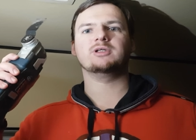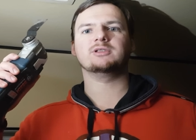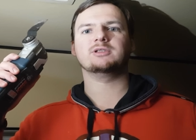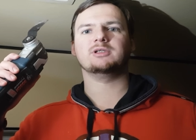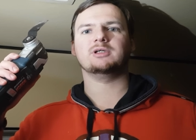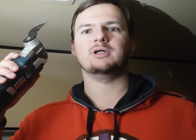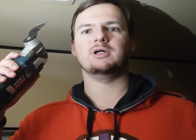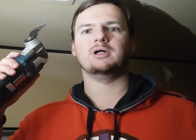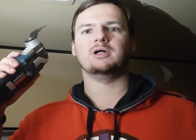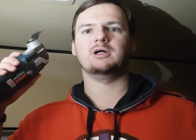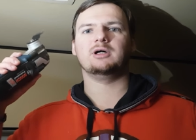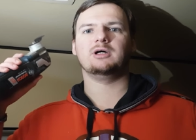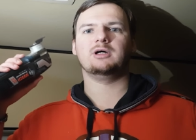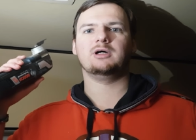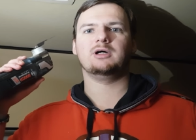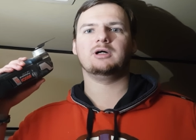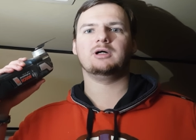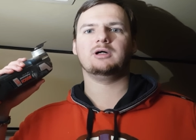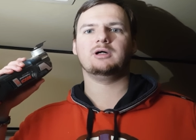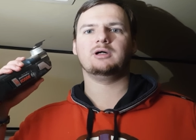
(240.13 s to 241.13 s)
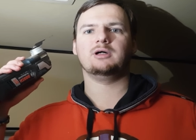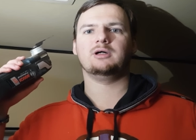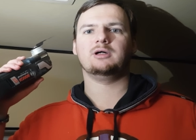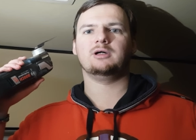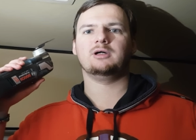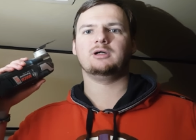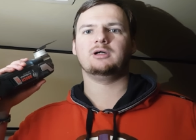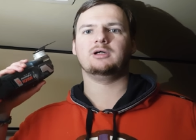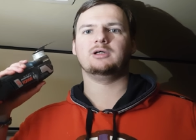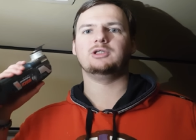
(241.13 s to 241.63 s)
can
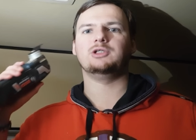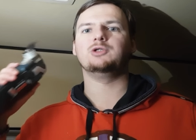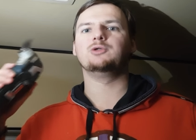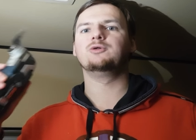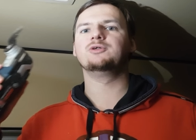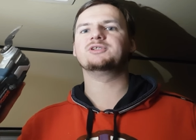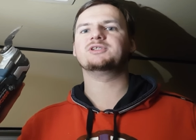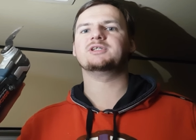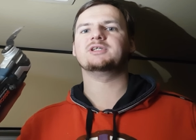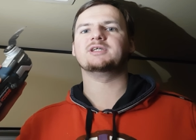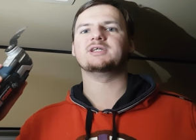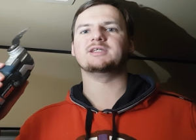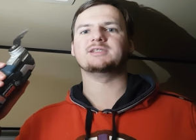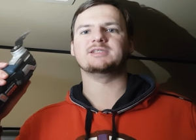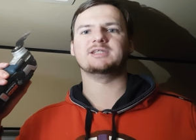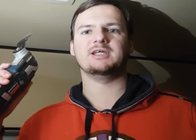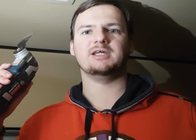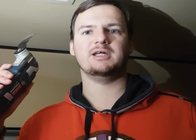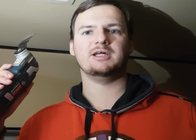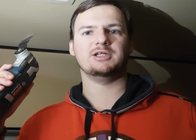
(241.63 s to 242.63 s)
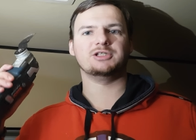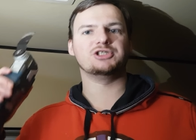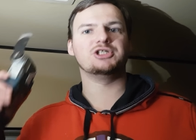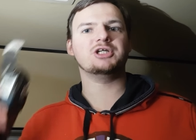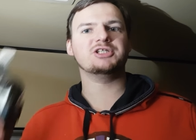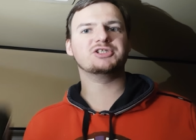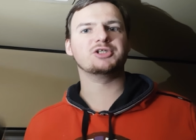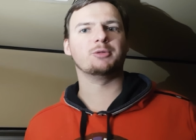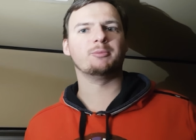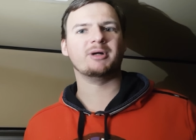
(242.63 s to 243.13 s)
uh, use the
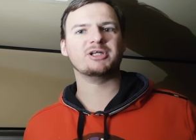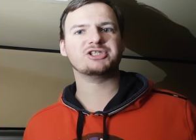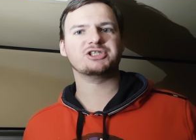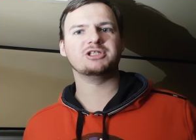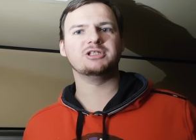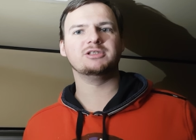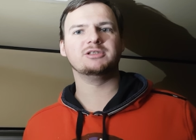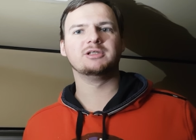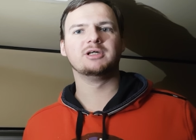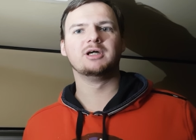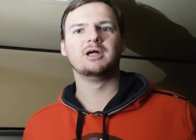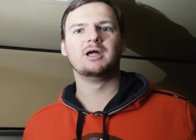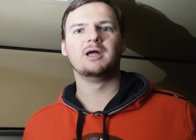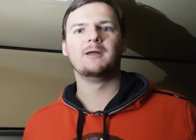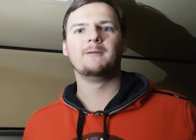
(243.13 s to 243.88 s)
jigsaw machine